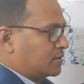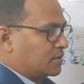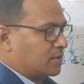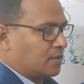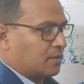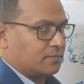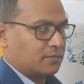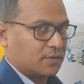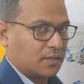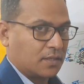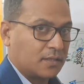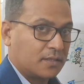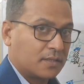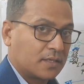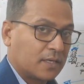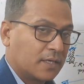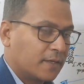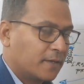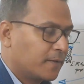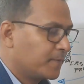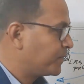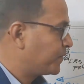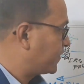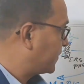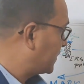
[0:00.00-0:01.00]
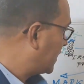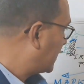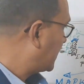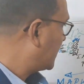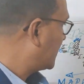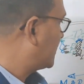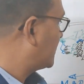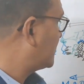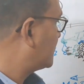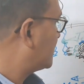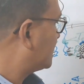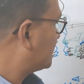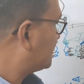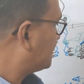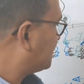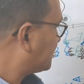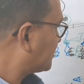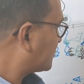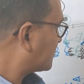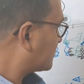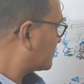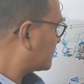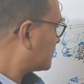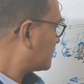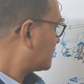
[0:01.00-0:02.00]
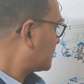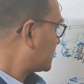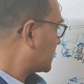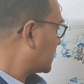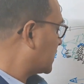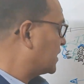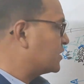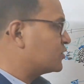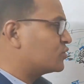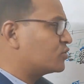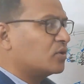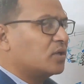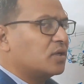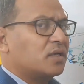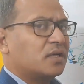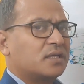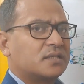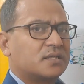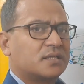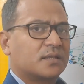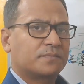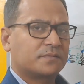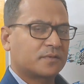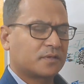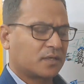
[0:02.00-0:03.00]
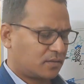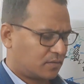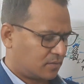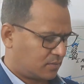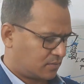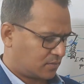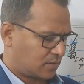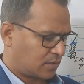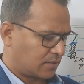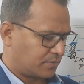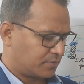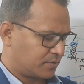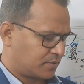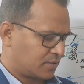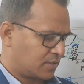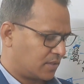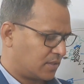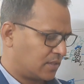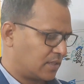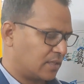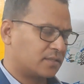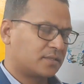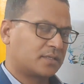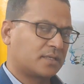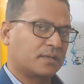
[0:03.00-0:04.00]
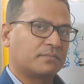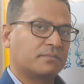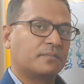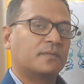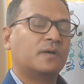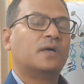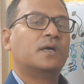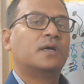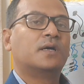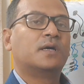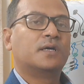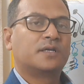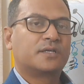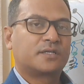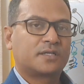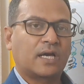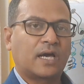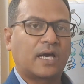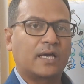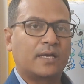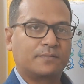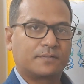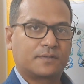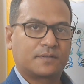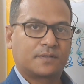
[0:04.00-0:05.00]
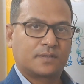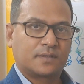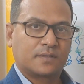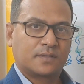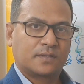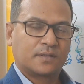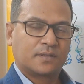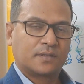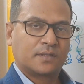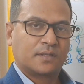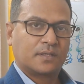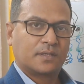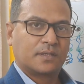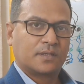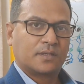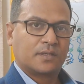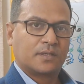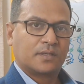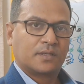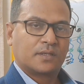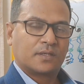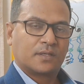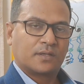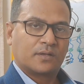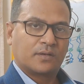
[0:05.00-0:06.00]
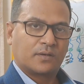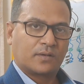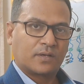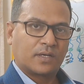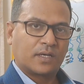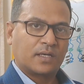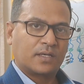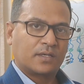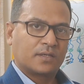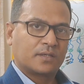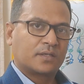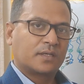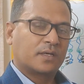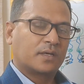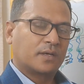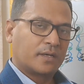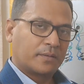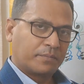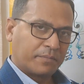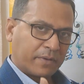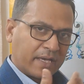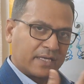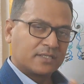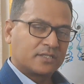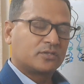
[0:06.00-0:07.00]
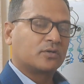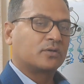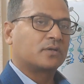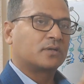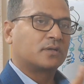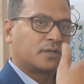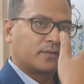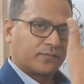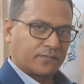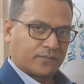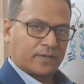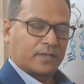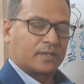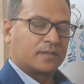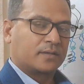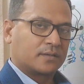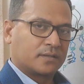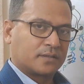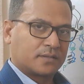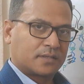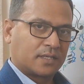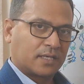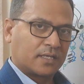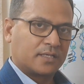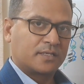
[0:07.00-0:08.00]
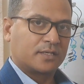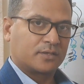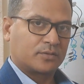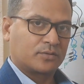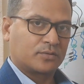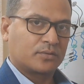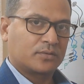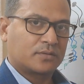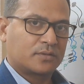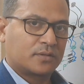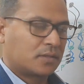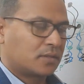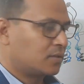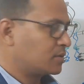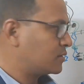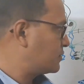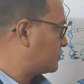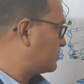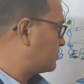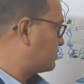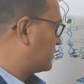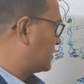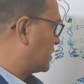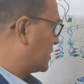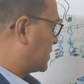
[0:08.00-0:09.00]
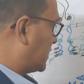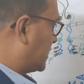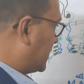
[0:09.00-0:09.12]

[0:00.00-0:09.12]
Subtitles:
substrate, that is insulin receptor substrate has some types, okay, based on different cell tissues. But